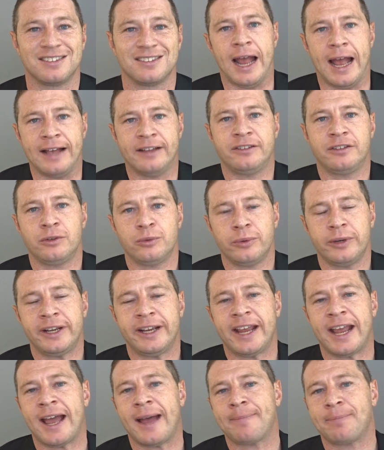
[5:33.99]
As a
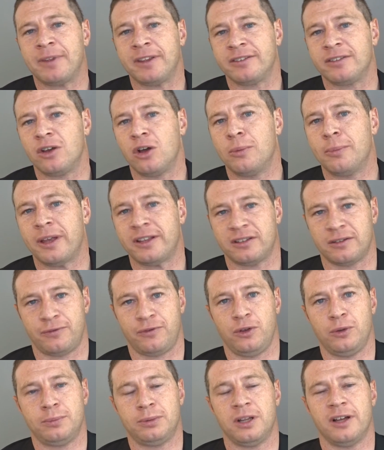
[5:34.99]
recap, this home has a
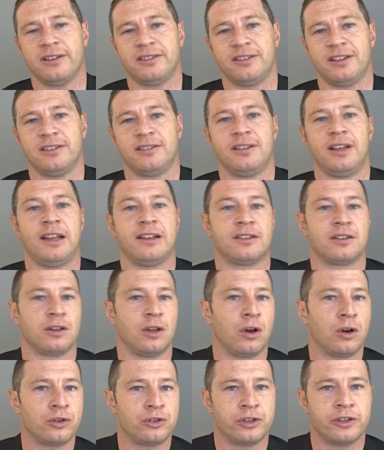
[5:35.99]
few pluses. It's
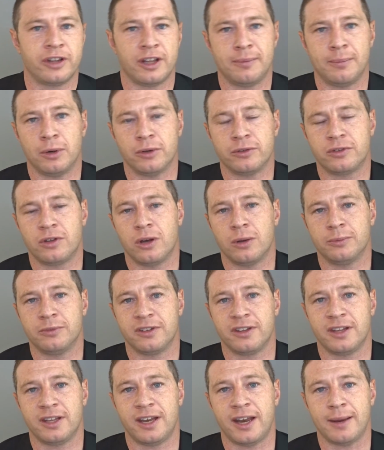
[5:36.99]
larger than most homes
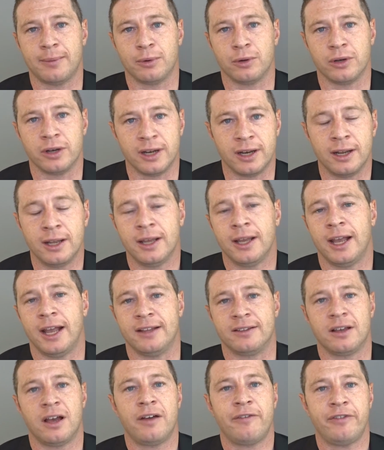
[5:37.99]
in the neighborhood.
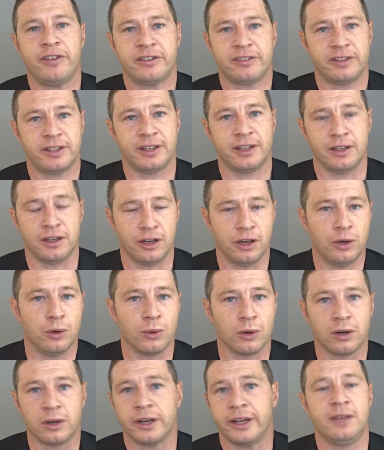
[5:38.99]
It's obviously
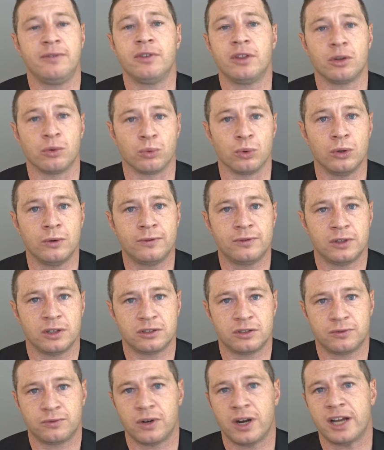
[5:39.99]
newer. Even the roof
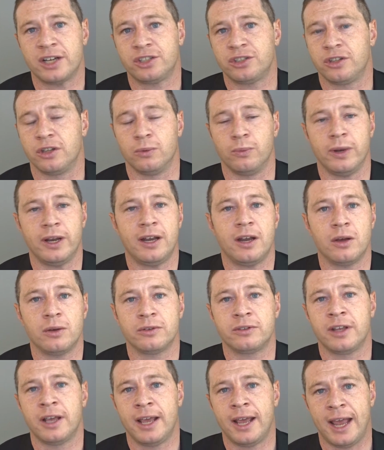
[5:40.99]
looks fresh, the
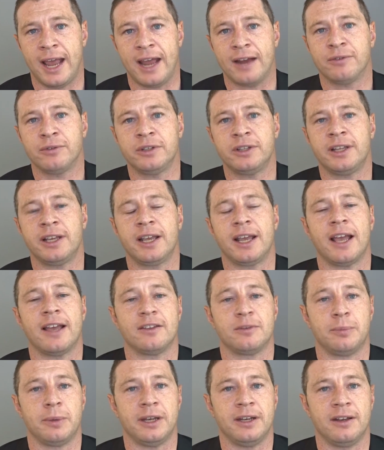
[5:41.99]
windows, everything
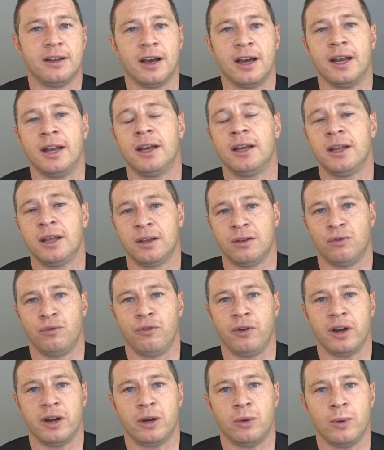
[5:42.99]
has been done
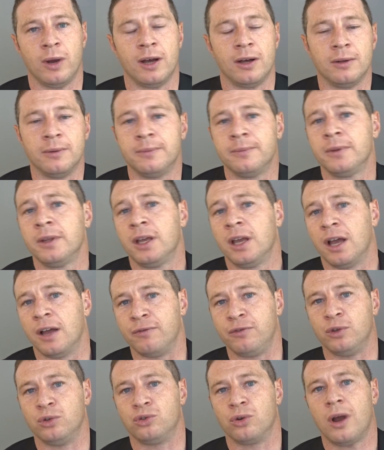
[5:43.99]
very well. A
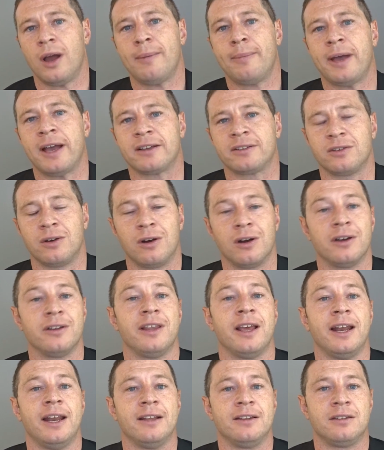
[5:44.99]
few drawbacks are
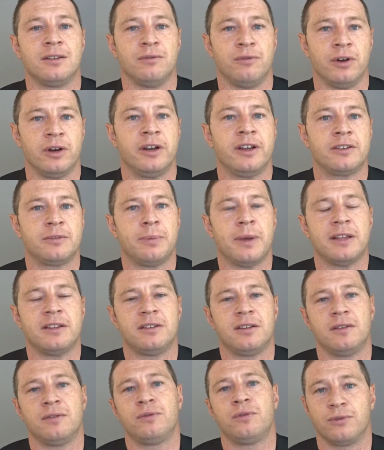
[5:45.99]
that it's very
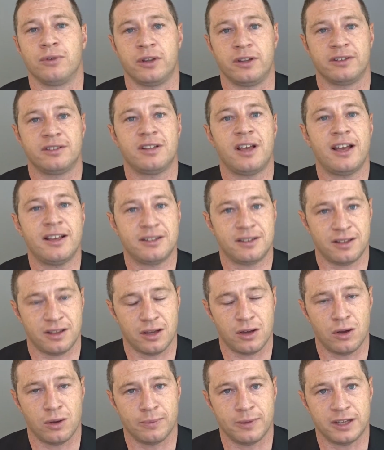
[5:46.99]
expensive for the size of the
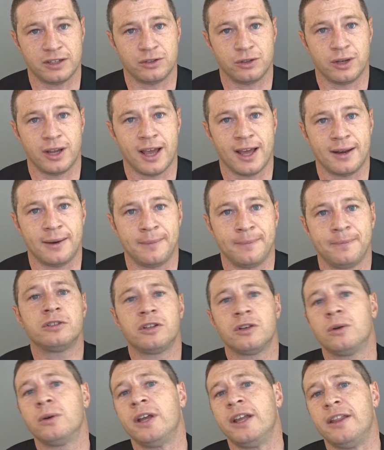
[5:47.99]
home that you get.
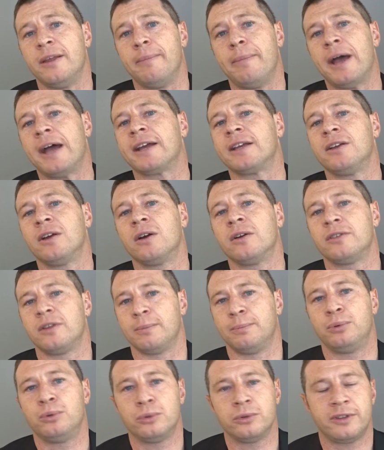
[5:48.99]
Also, in the backyard, the
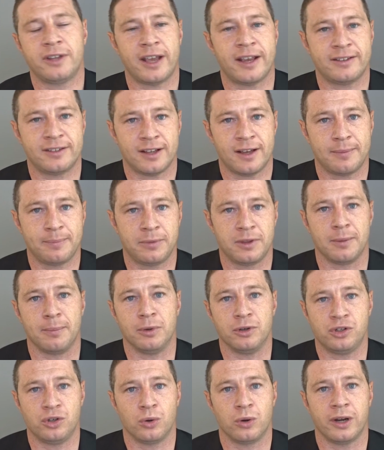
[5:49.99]
pool takes up the
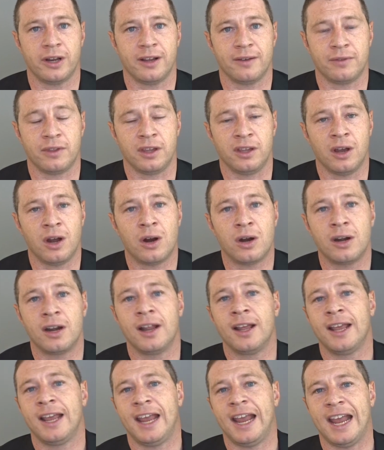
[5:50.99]
majority of the
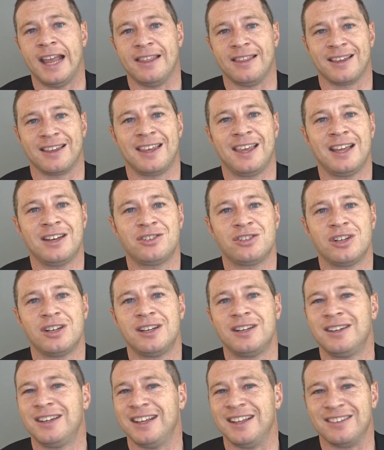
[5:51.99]
yard, and the
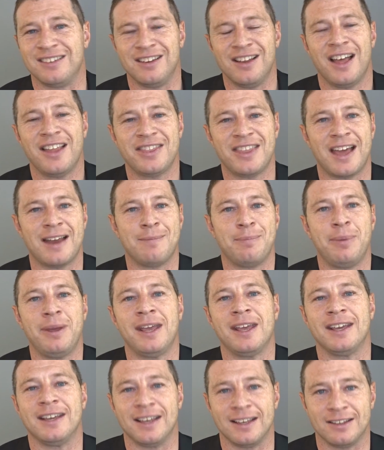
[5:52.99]
kitchen is not that
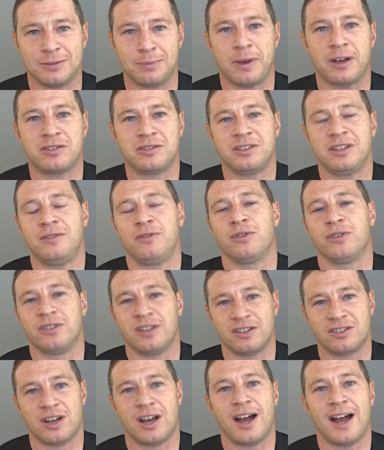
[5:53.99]
big, especially for
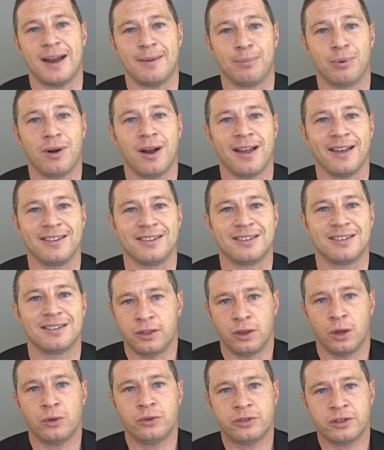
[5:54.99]
such a high price.
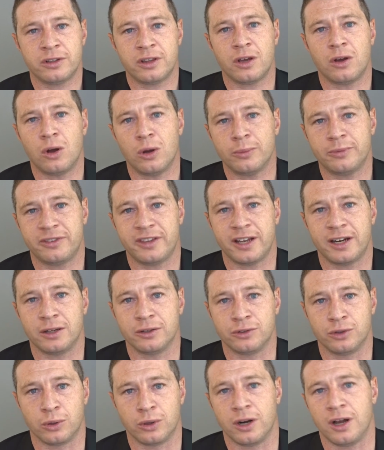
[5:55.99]
Those are the homes that
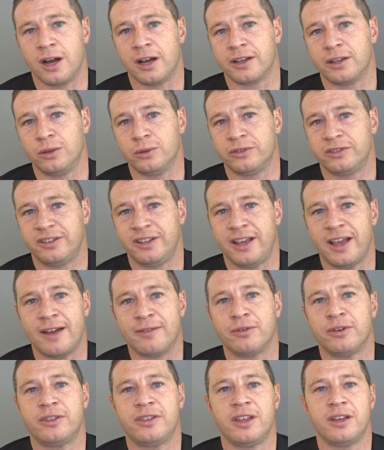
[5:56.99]
I'll door knock. You'll see
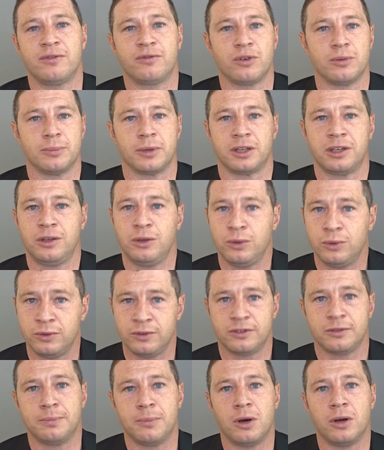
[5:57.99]
everything from a
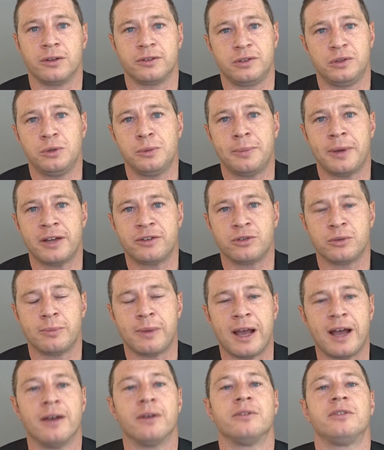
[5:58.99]
cute, small 2-bedroom
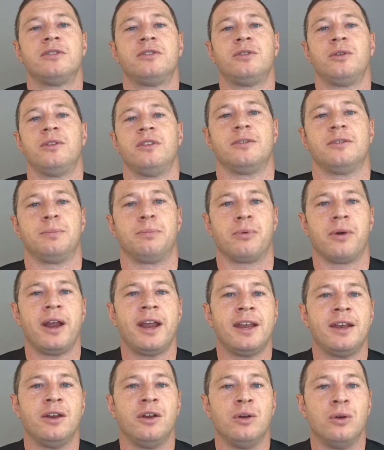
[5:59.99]
house to
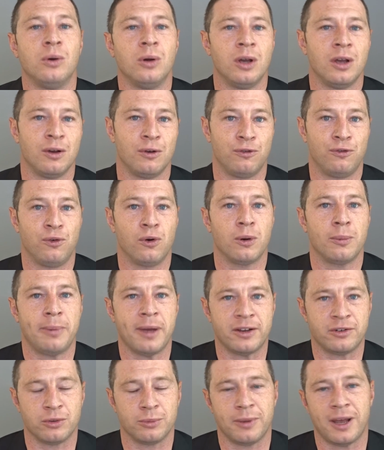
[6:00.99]
brand new
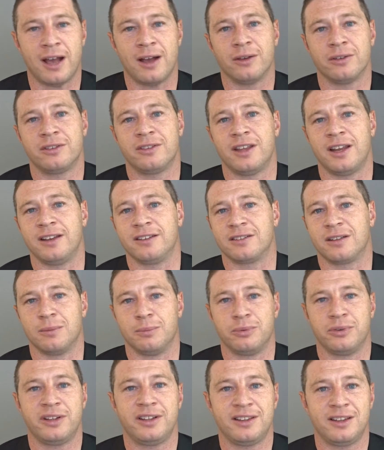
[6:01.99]
4-bedroom house that is
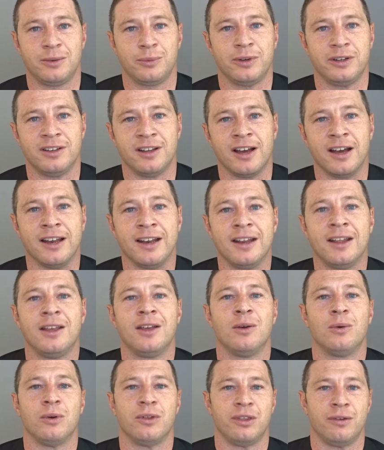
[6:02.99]
completely
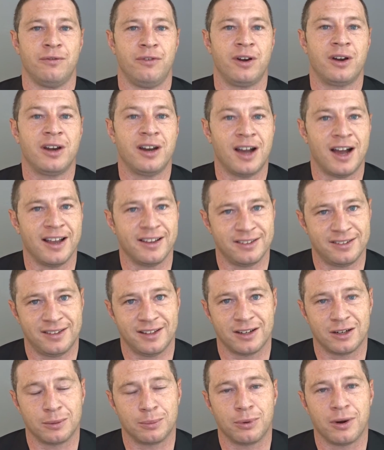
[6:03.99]
redone with a very high
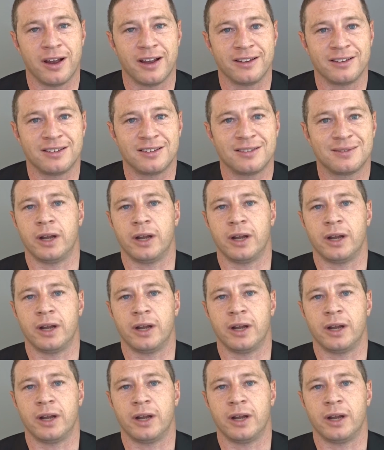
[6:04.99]
sticker price.